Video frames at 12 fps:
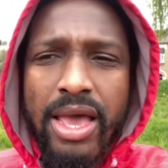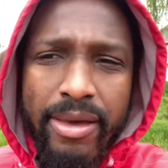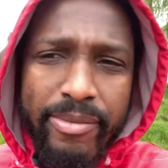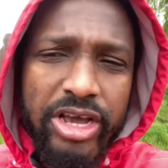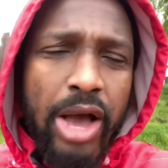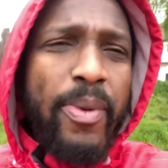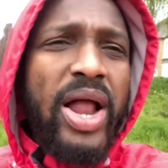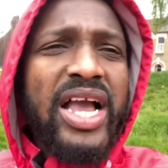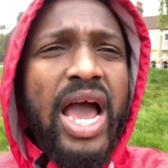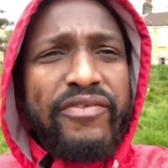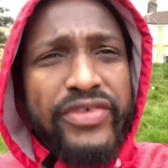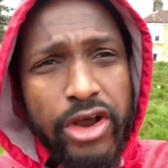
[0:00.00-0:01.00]
Big up all
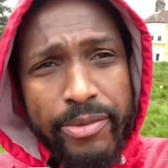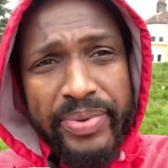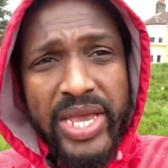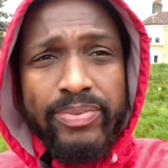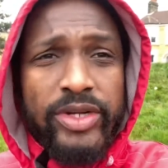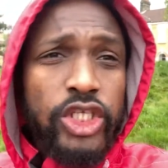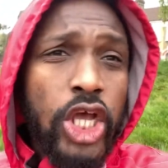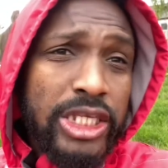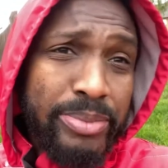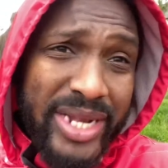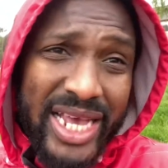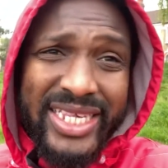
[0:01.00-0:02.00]
God-fearing people. Trust
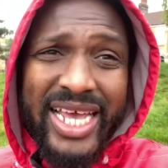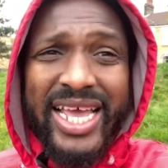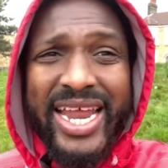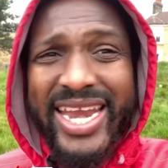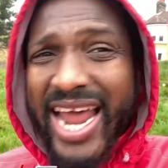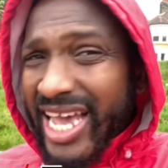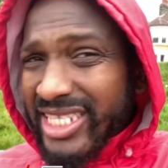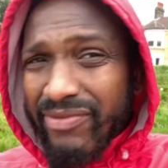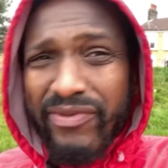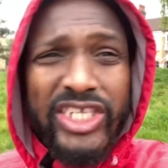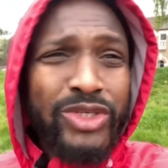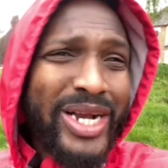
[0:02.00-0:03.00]
me, that song is nice, the
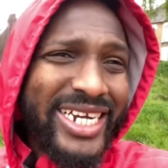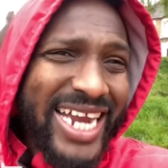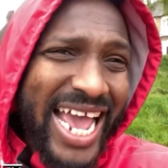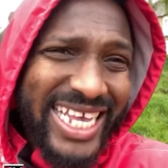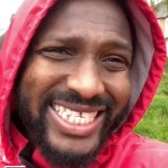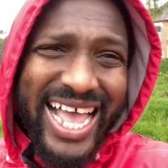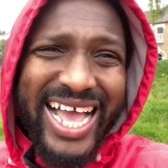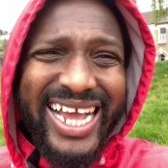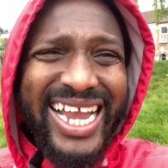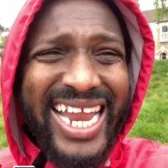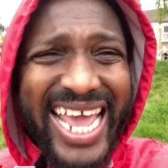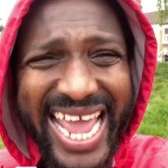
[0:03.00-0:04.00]
visual nice and
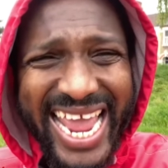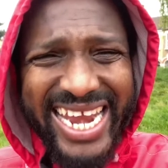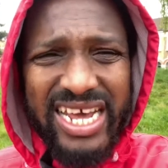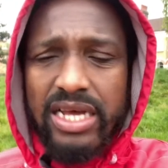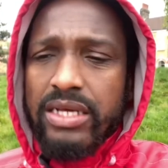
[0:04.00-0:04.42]
clean.